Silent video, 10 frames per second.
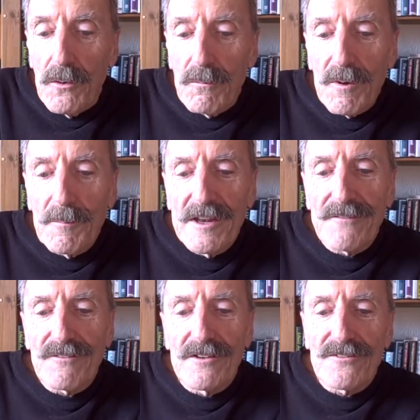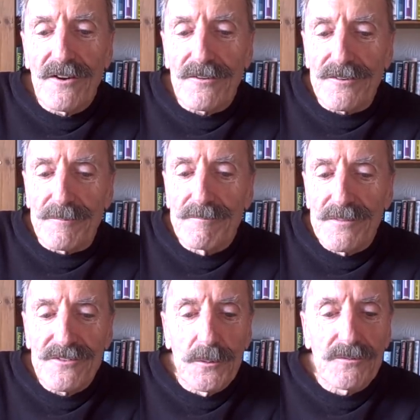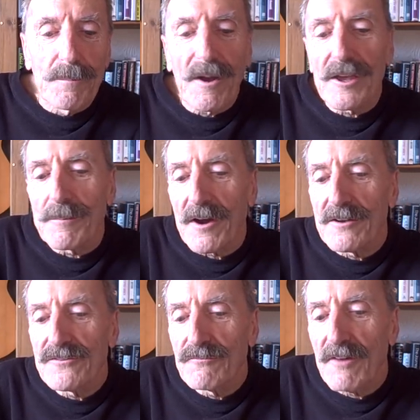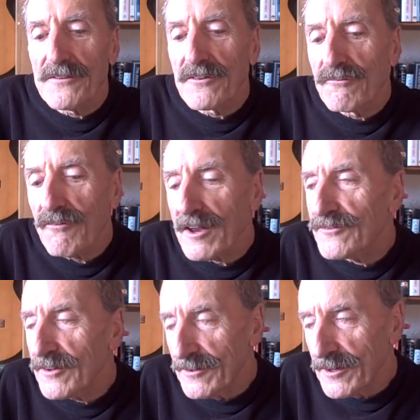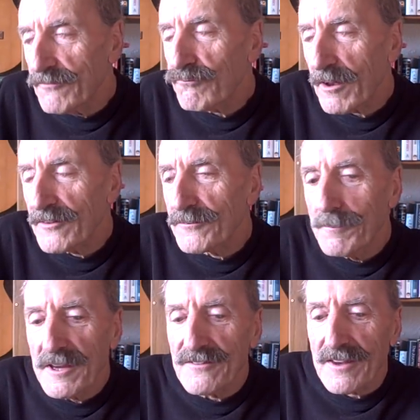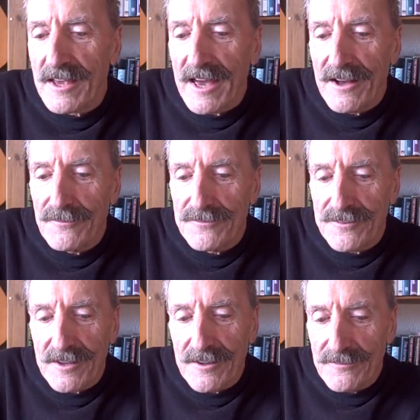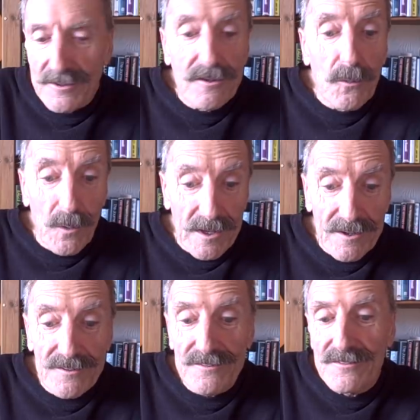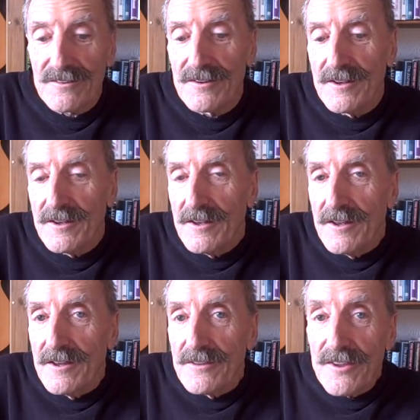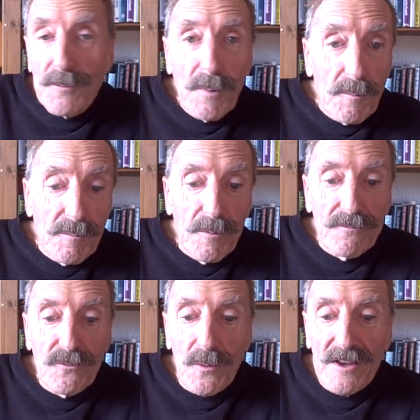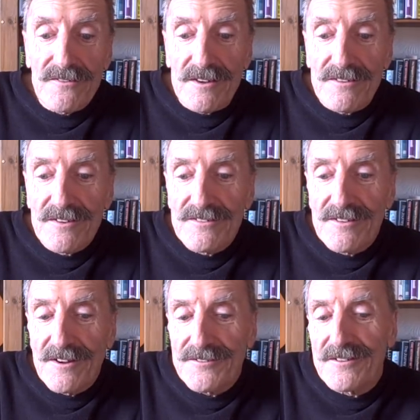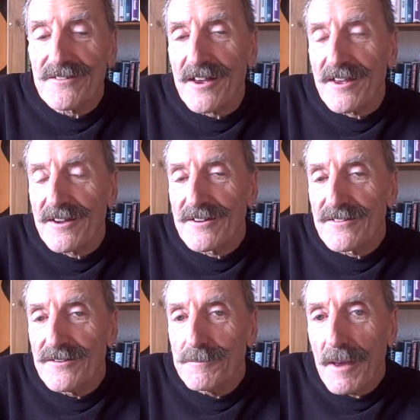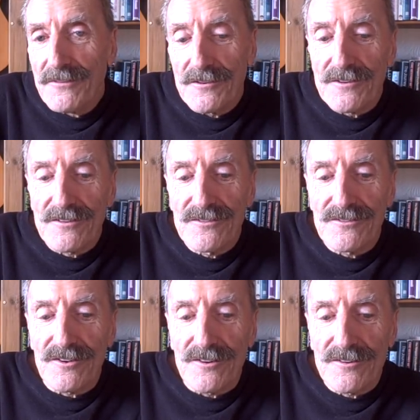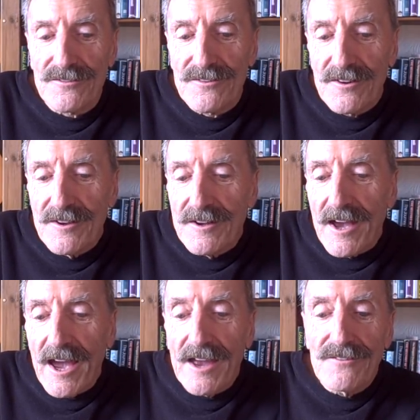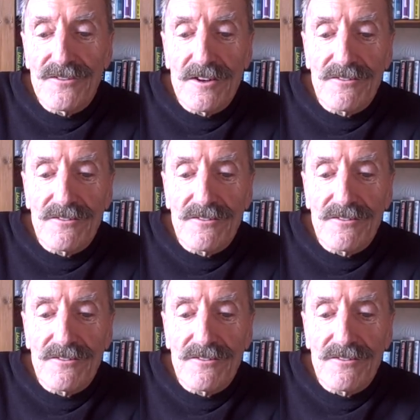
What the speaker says: When we lived in Tottenham, and she was a baby, I used to run the creche in the Friends meeting house there, the Quakers. Then when we moved to Essex, I started taking her to the Methodist church, and she